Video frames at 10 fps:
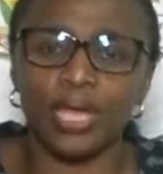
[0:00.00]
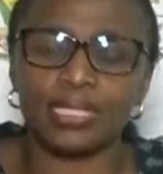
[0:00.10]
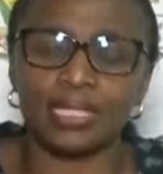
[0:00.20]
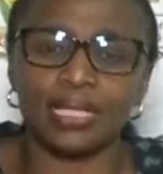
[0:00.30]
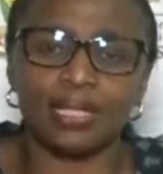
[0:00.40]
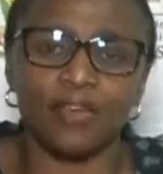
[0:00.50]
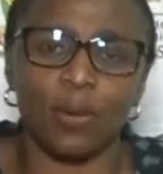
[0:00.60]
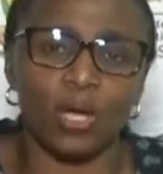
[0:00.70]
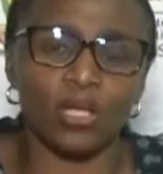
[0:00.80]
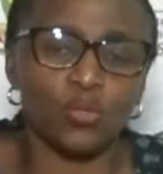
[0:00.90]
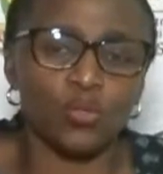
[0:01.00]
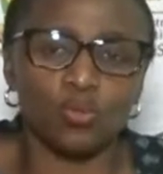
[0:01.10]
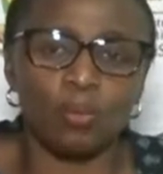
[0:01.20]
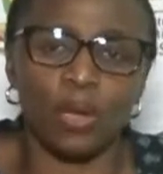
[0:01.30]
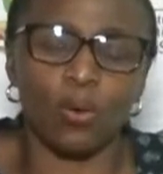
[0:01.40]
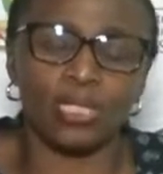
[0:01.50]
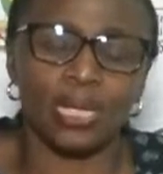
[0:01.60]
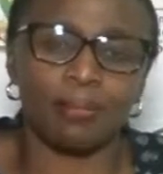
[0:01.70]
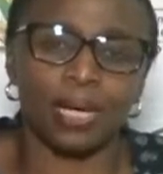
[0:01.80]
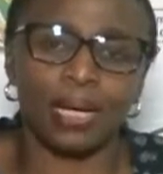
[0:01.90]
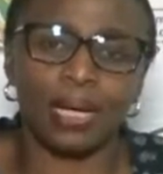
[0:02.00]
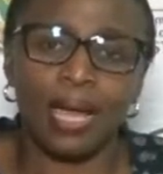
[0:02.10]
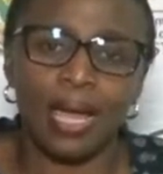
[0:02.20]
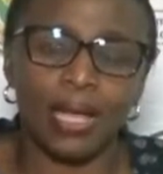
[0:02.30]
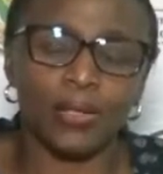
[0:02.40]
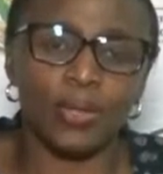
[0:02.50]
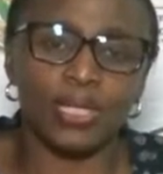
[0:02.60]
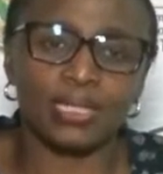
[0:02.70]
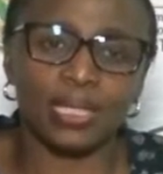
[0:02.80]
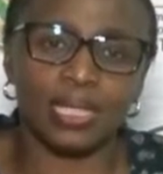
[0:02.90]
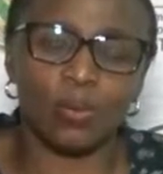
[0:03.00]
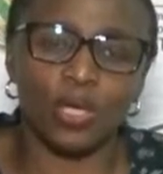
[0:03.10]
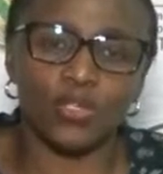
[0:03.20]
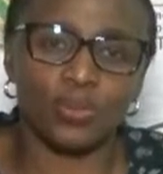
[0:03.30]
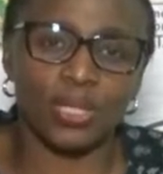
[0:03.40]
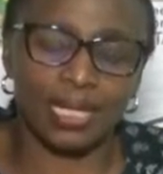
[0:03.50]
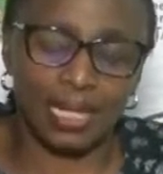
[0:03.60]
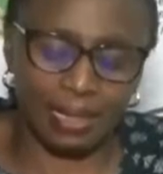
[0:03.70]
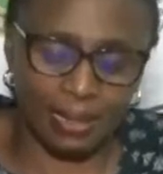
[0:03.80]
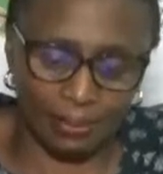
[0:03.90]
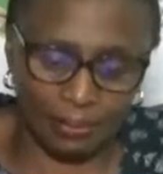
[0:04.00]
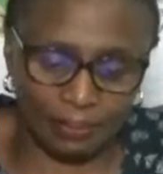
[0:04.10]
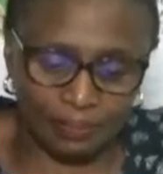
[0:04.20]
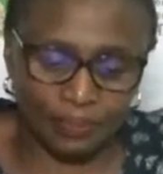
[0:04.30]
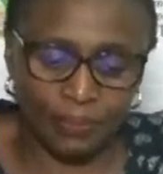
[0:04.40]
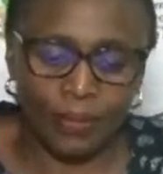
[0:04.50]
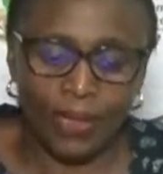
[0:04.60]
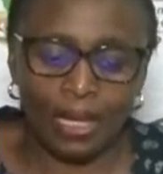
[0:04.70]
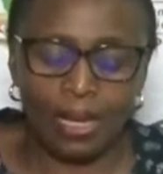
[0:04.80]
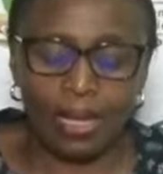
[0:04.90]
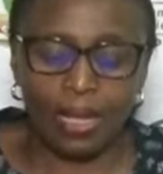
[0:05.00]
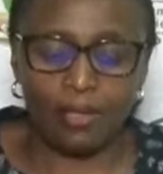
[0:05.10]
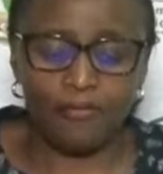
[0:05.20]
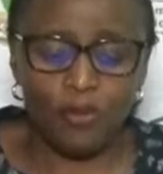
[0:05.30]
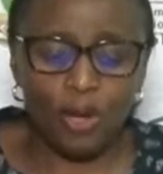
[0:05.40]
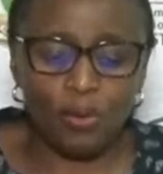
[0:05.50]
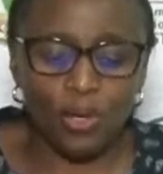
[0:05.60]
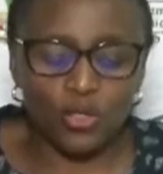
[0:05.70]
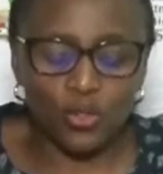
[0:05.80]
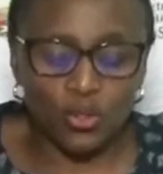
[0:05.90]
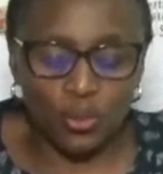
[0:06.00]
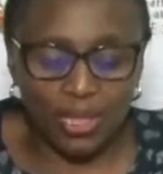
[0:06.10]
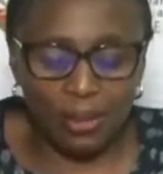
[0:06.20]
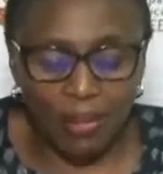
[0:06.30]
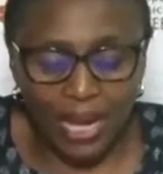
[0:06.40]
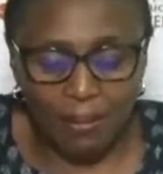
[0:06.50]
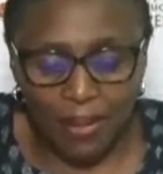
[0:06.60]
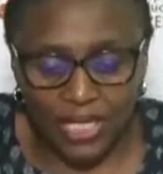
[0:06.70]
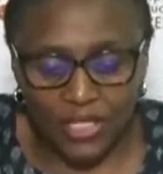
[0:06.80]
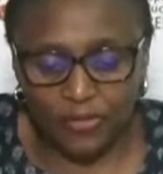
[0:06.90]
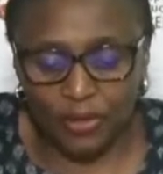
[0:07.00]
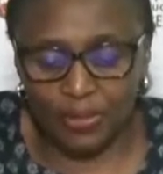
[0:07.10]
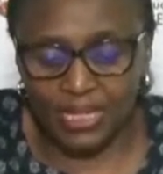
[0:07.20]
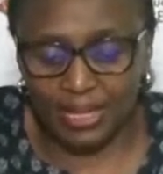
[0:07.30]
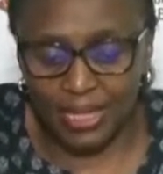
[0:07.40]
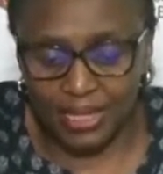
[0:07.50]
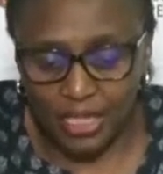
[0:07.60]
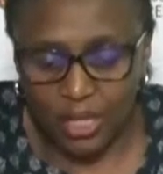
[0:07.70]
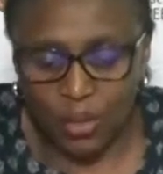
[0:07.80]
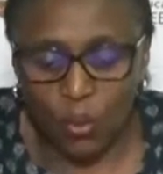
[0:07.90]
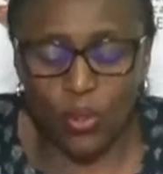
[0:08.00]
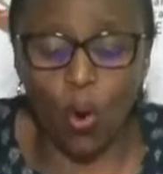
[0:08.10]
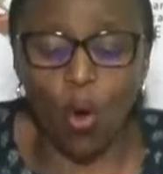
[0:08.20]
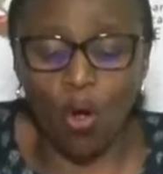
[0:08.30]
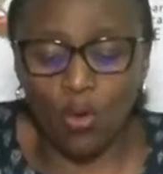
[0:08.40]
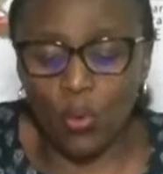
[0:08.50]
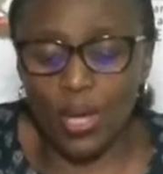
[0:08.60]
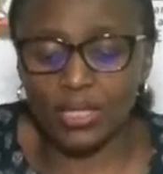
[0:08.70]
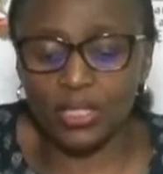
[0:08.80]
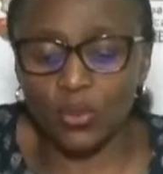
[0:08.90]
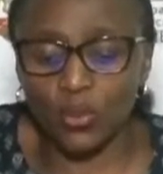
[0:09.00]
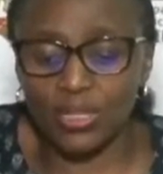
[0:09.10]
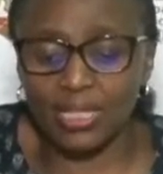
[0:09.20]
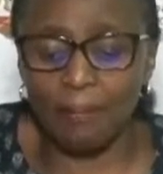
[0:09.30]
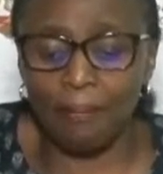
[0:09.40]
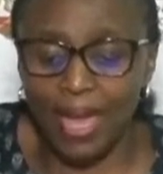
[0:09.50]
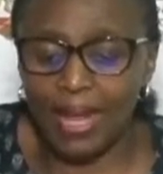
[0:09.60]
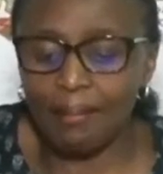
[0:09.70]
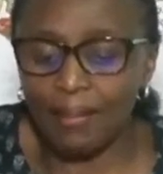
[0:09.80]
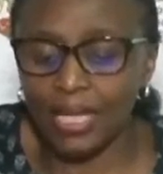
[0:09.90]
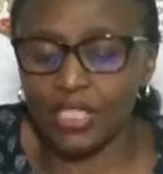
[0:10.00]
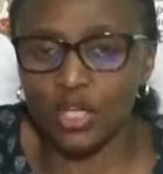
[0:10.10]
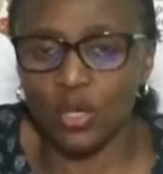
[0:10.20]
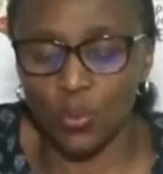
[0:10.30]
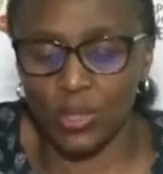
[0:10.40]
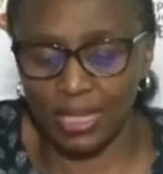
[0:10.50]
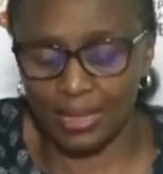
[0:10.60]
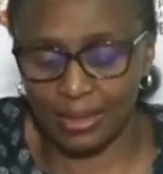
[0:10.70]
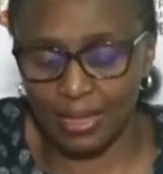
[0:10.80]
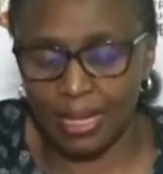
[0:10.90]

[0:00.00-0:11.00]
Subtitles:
exactly, if I want to do my watermark, I know exactly where should I click. If you are going to do the mail match from scratch, we always use the mail match wizard.